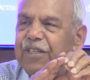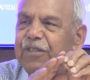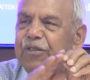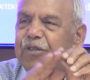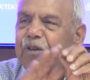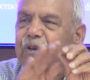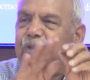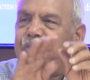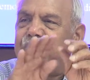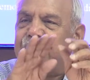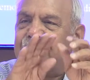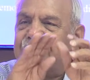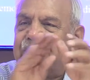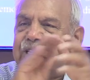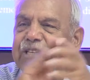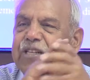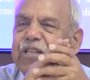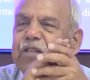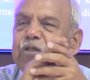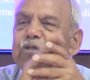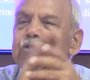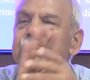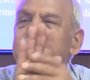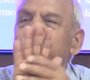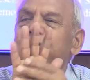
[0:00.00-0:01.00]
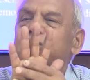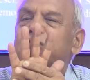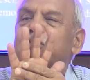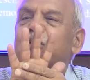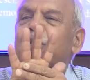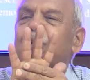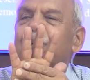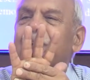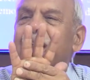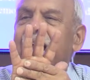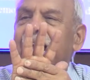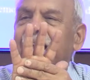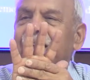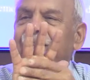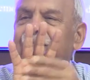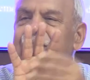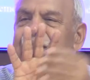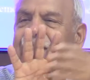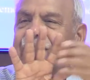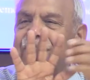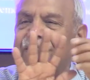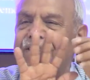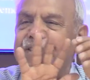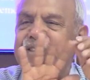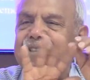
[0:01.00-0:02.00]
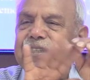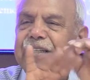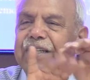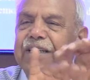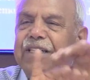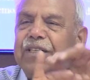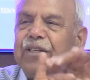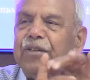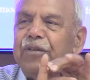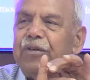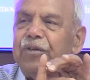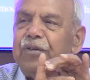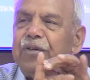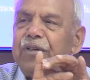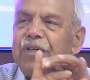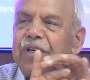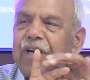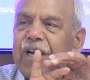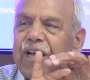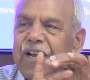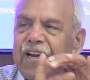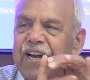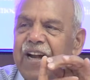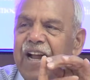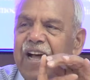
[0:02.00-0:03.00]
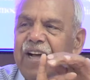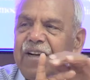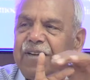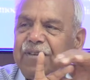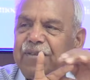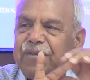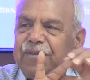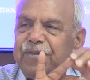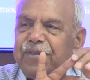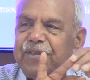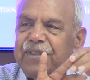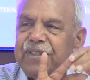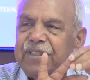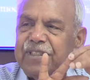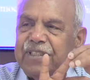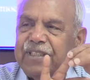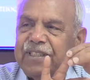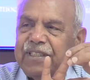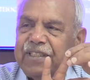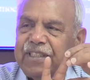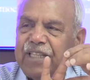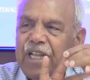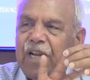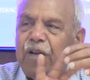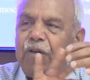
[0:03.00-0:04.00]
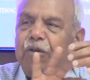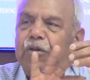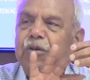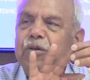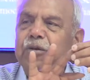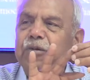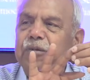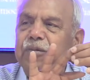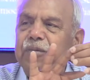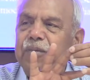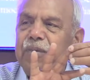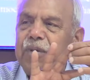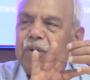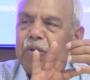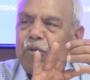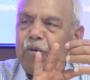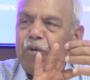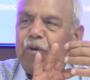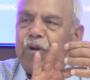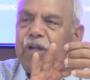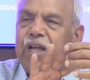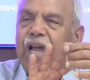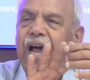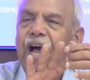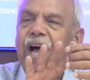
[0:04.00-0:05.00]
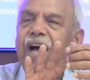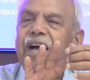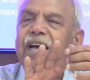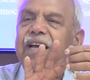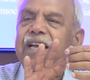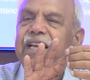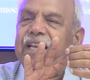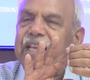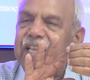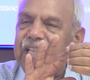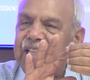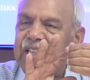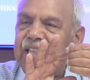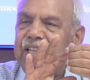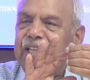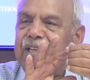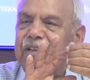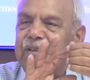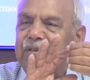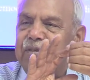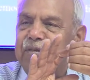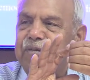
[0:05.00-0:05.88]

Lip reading: so we reduced to 4 languages: Kannada, Telugu, Oriya, Hindi.